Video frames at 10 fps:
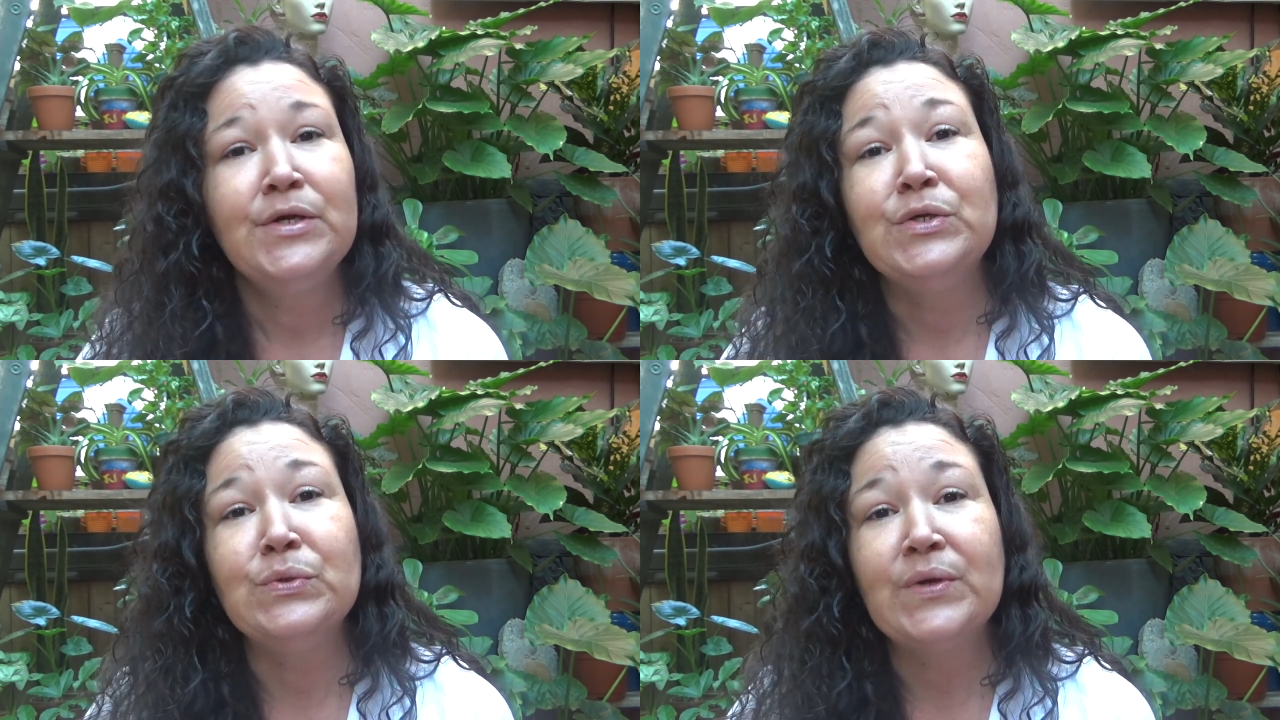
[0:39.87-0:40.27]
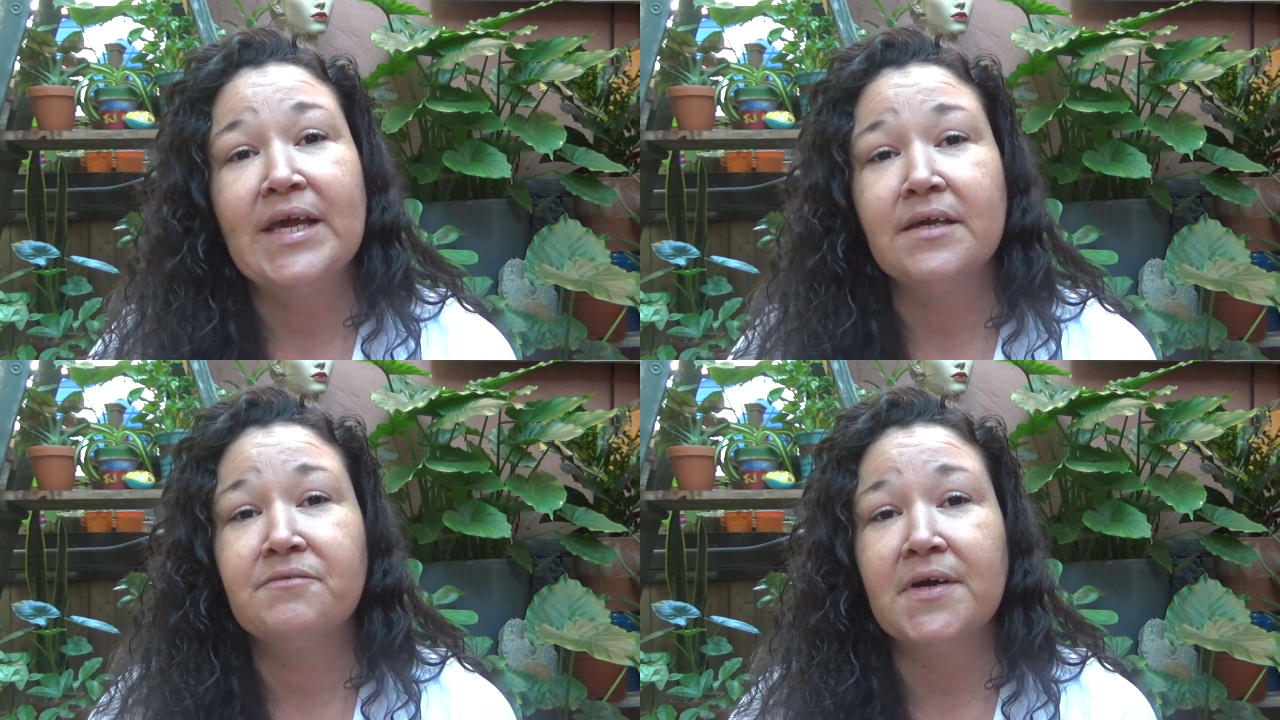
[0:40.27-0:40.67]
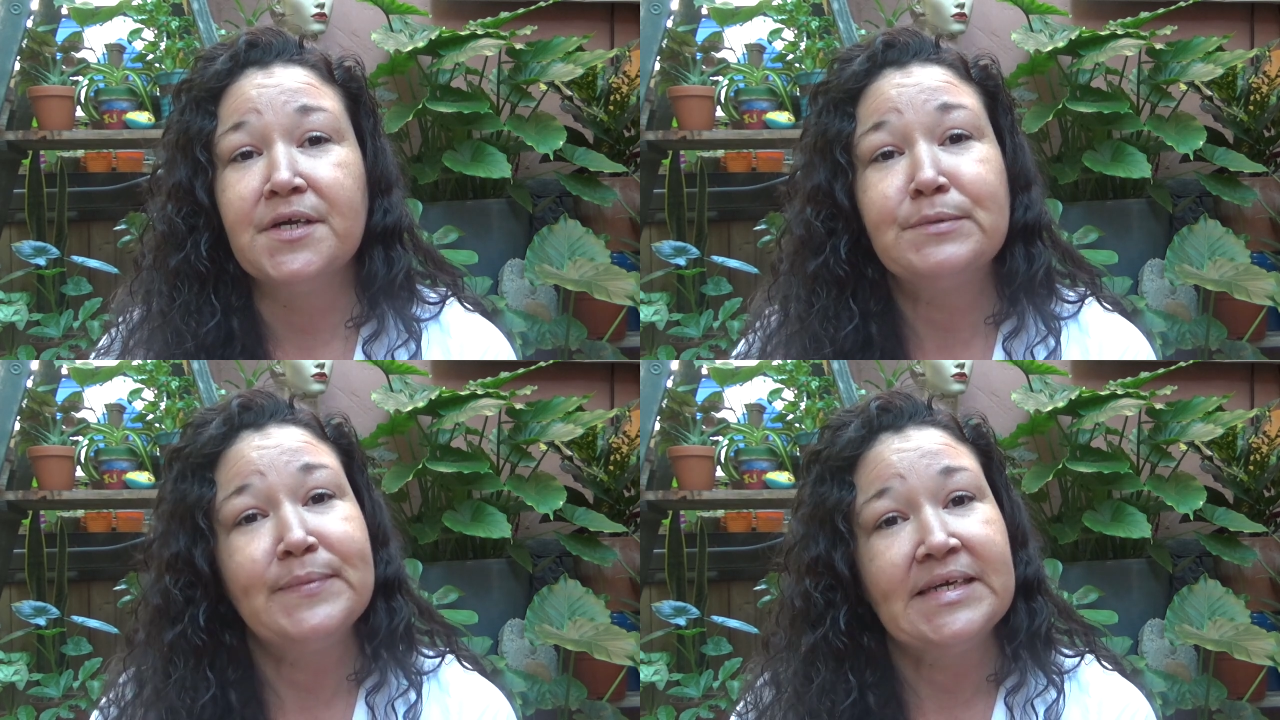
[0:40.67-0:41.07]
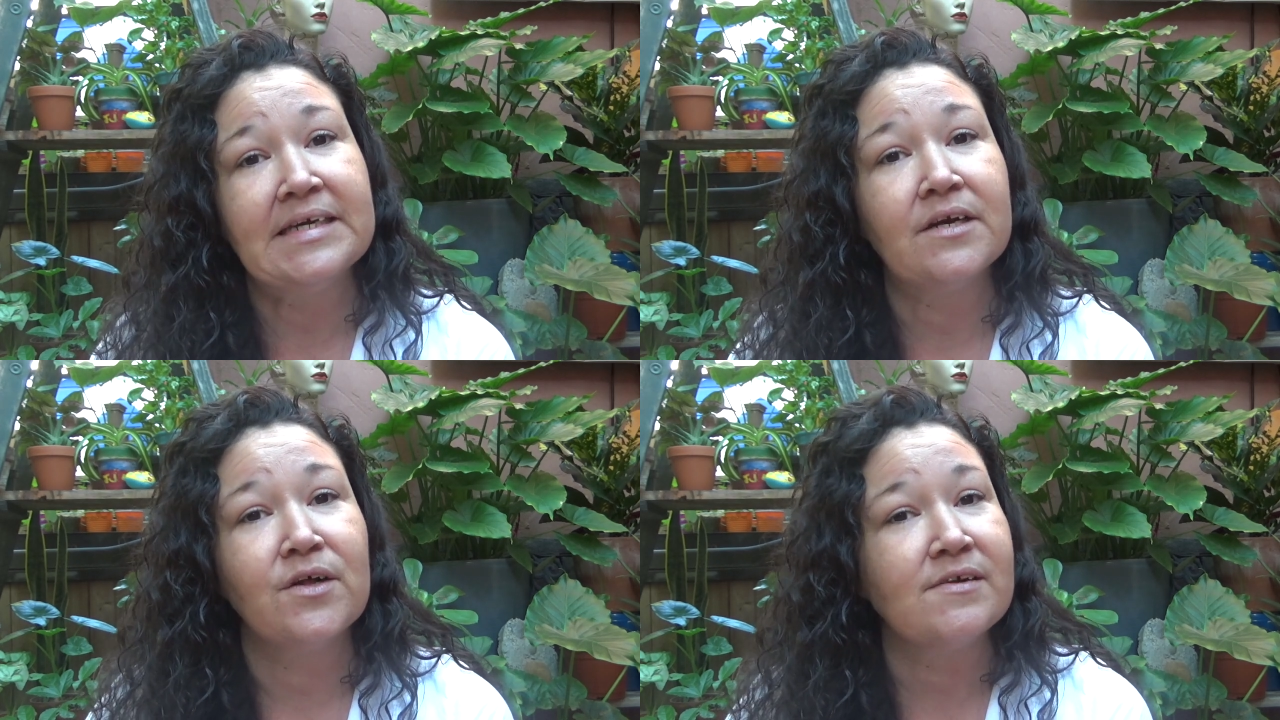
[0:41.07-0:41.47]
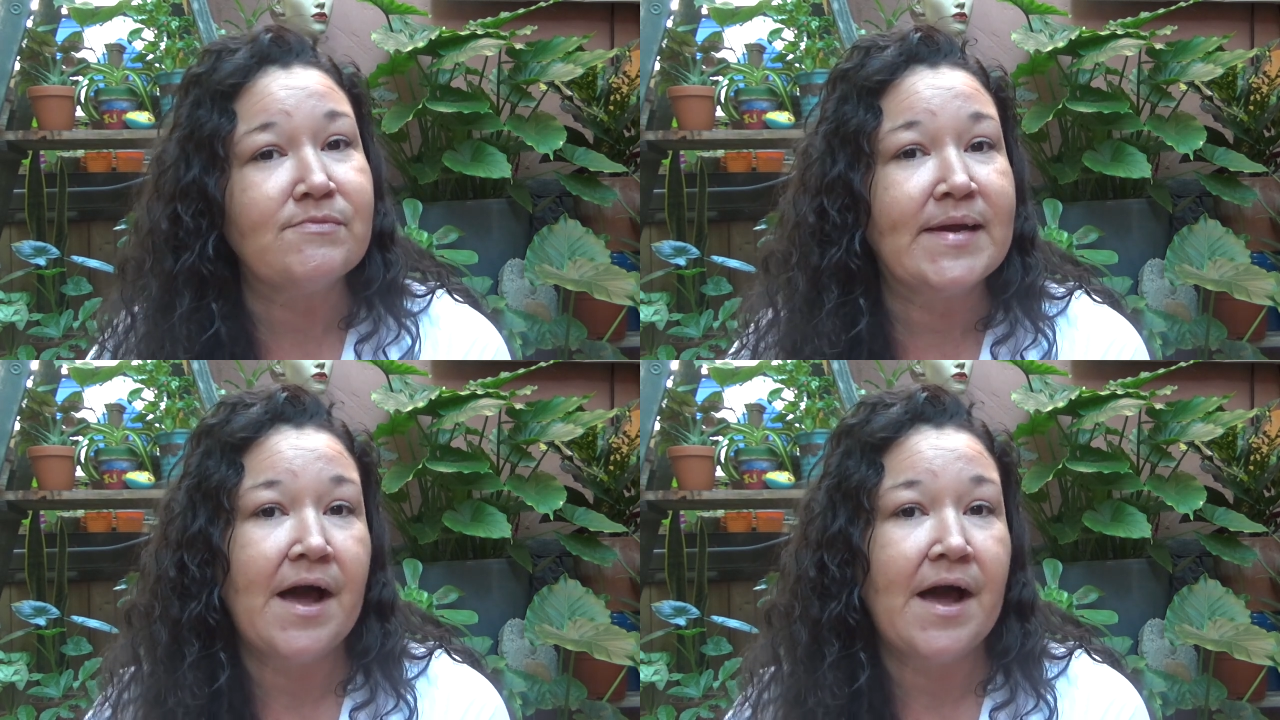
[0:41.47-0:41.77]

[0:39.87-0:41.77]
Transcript: You can find me and all of my